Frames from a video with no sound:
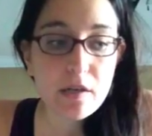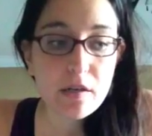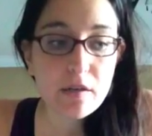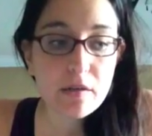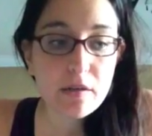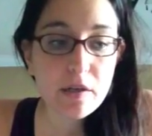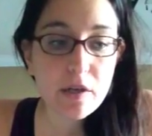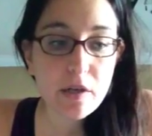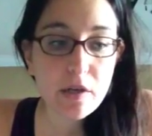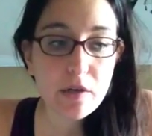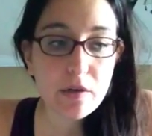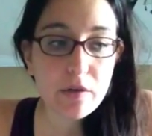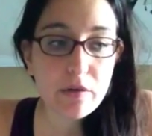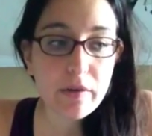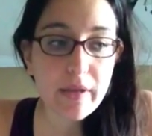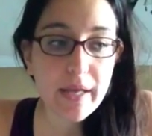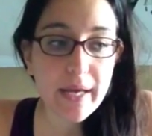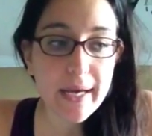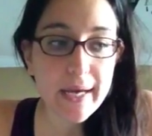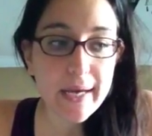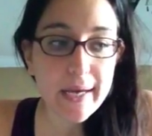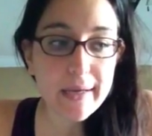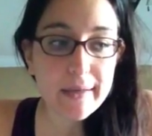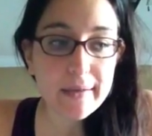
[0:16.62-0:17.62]
know
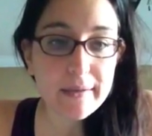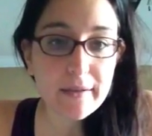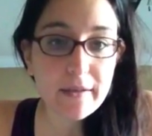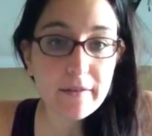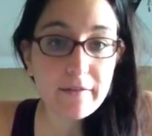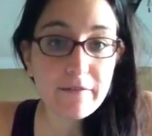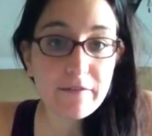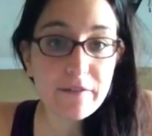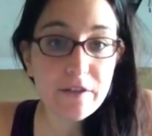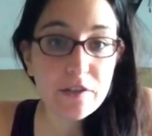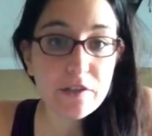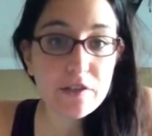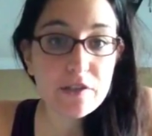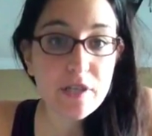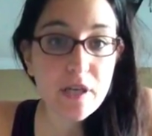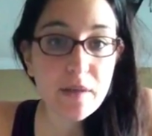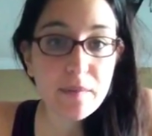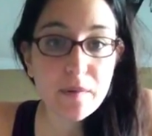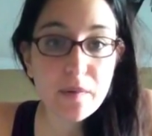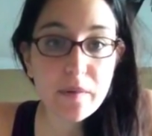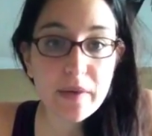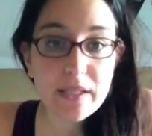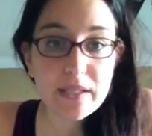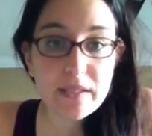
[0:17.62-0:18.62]
that the first
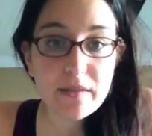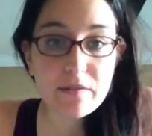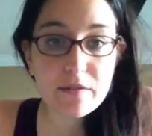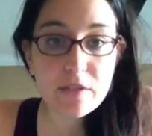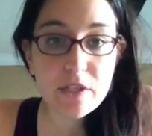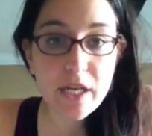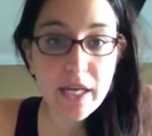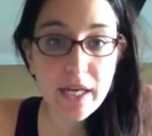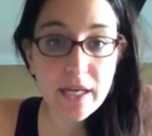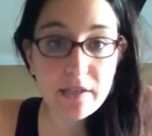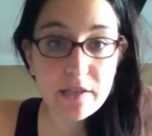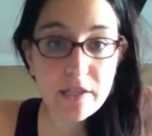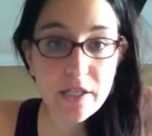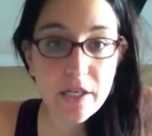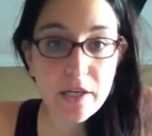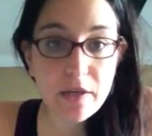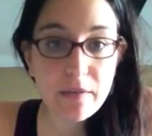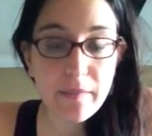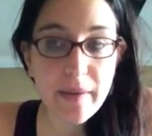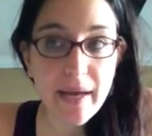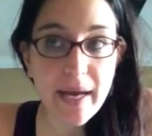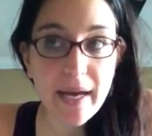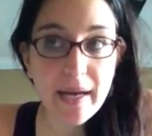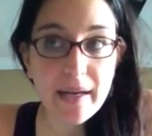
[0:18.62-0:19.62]
couple weeks of changing your
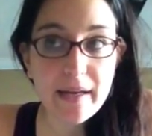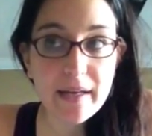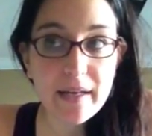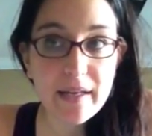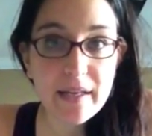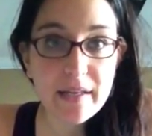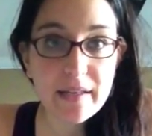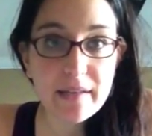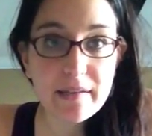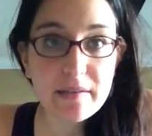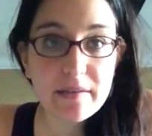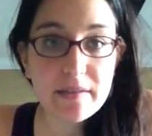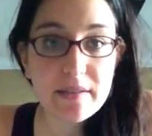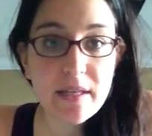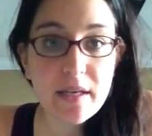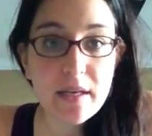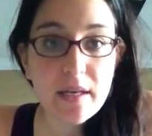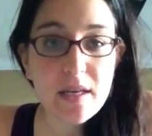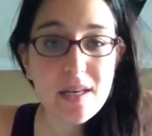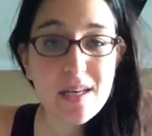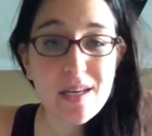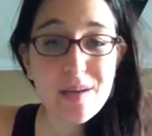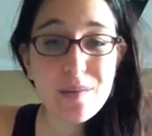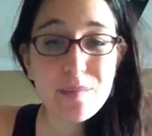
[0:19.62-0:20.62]
bag is
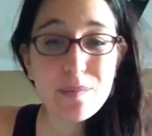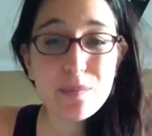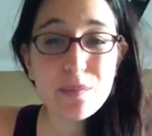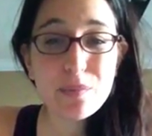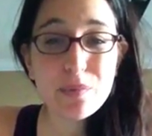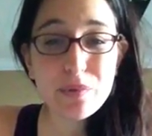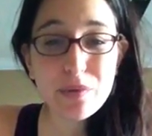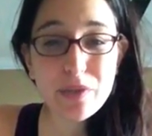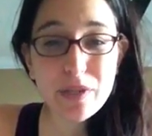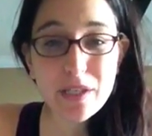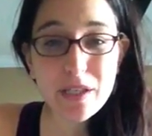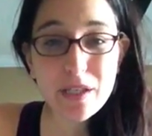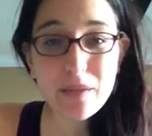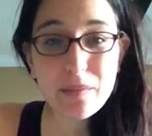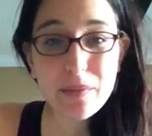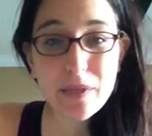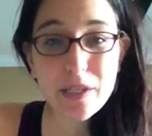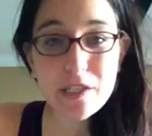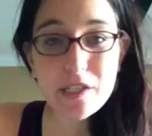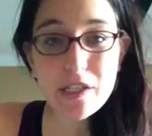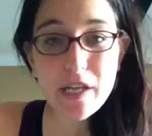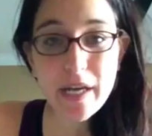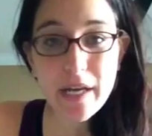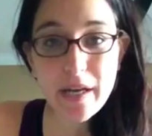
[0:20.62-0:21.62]
pretty
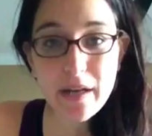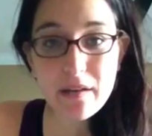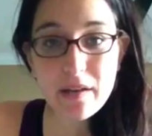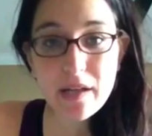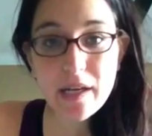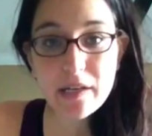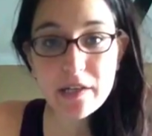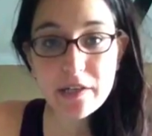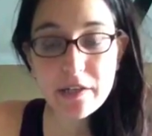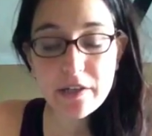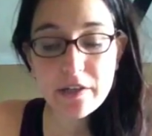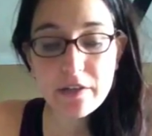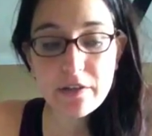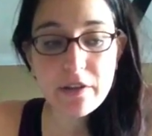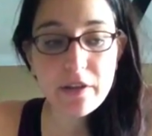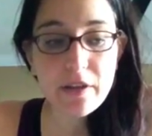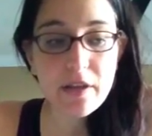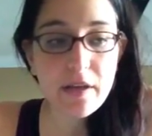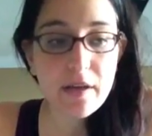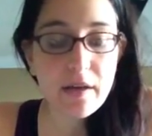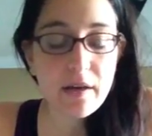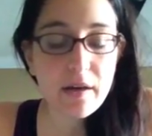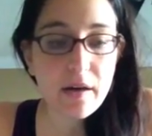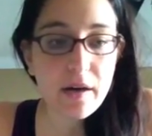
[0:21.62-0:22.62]
much hell on earth.
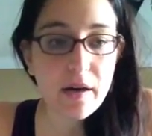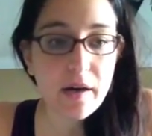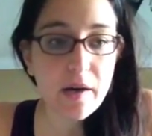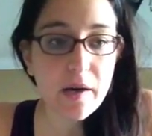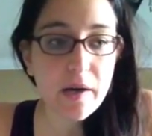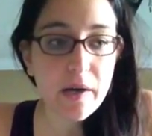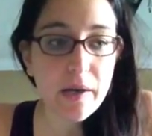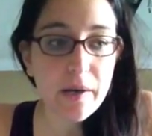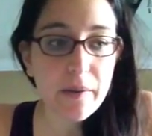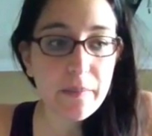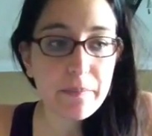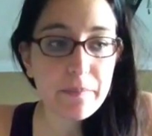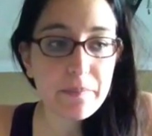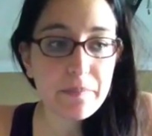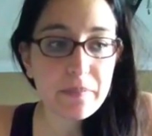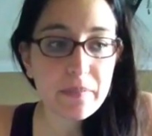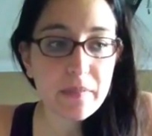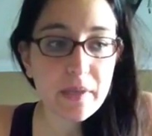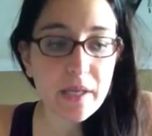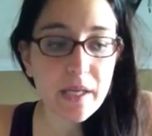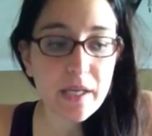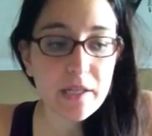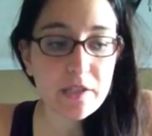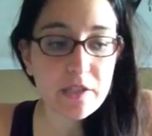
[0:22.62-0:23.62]

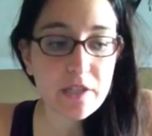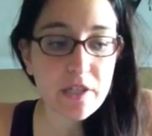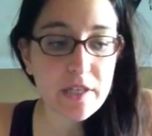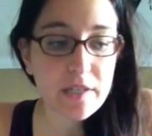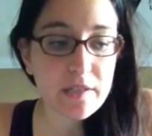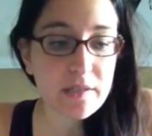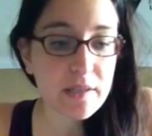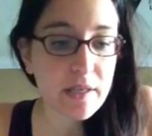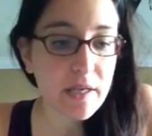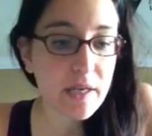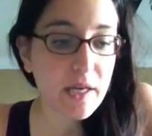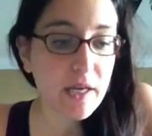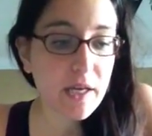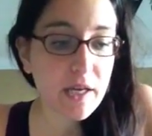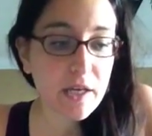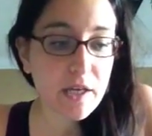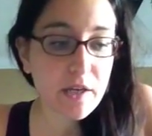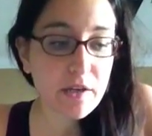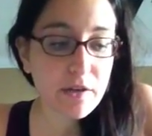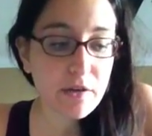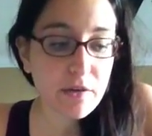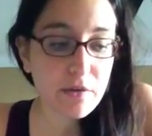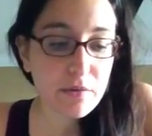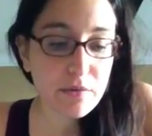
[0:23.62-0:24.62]
It's just
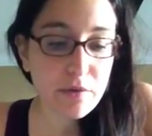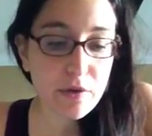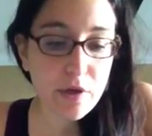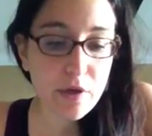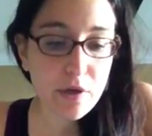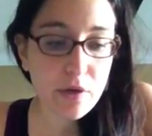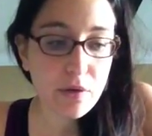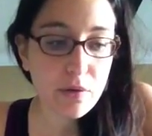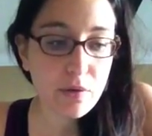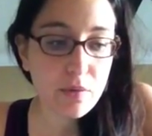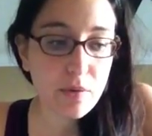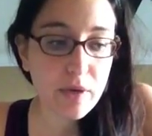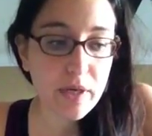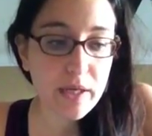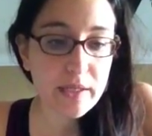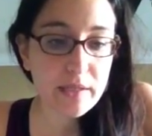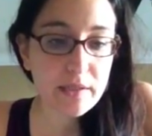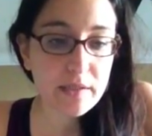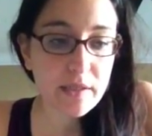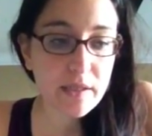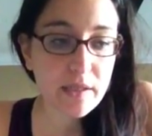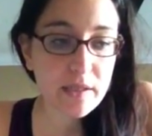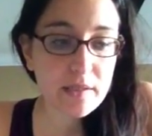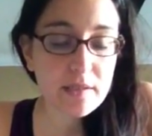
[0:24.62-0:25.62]
you don't know
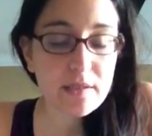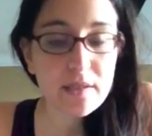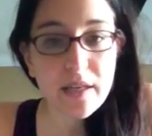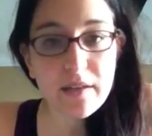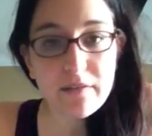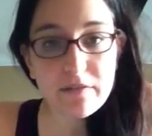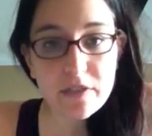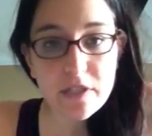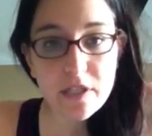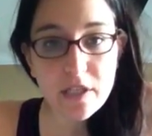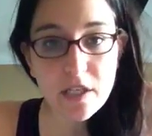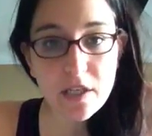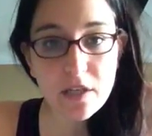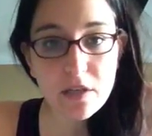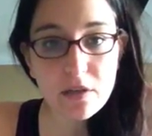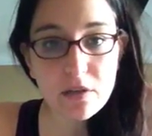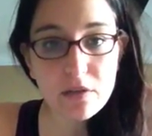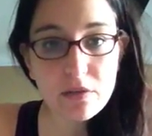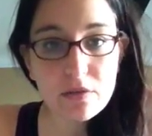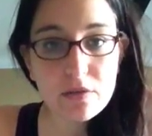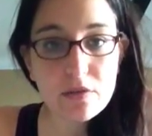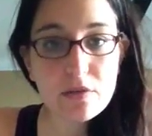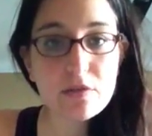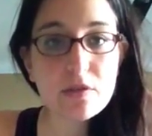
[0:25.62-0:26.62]
what stuff to
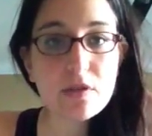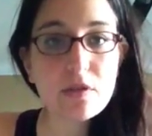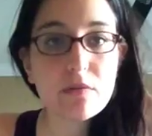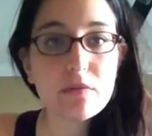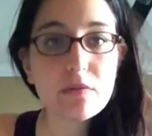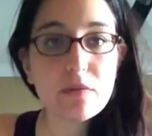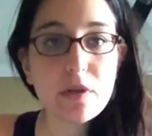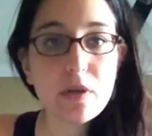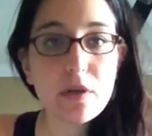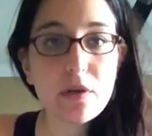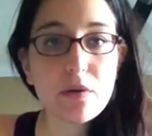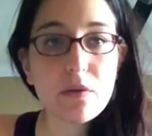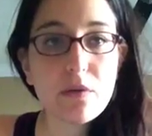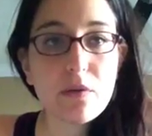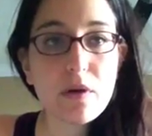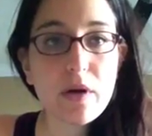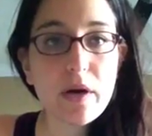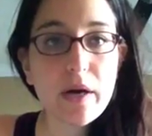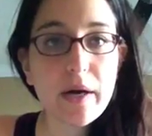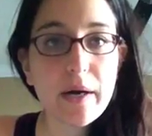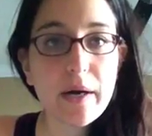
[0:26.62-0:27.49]
use, you don't know